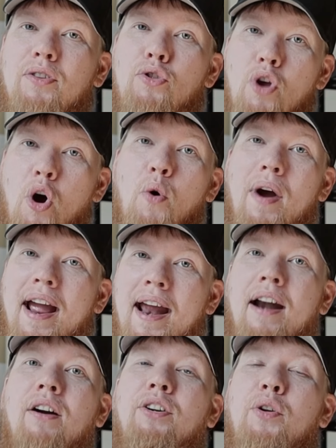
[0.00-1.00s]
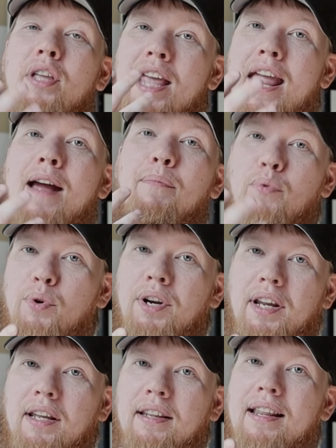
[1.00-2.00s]
no air, you can't
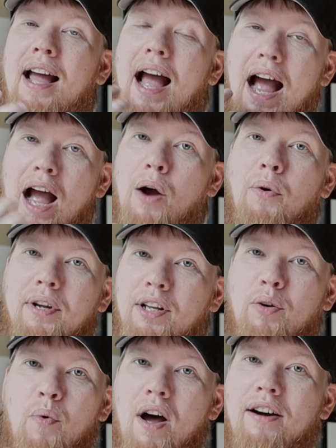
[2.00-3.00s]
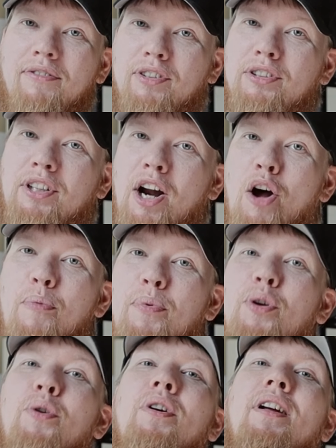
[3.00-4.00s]
breathe, how can a water filter
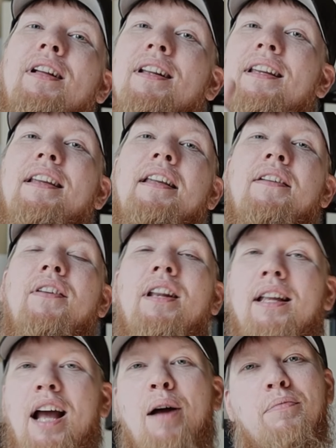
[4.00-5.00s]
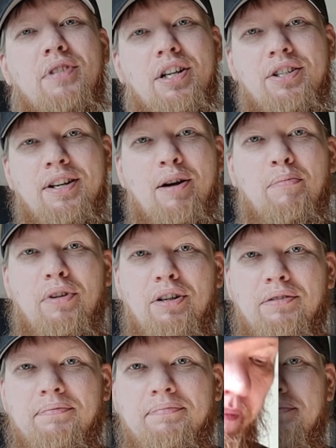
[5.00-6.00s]
help you? Leave it in the comment section down below.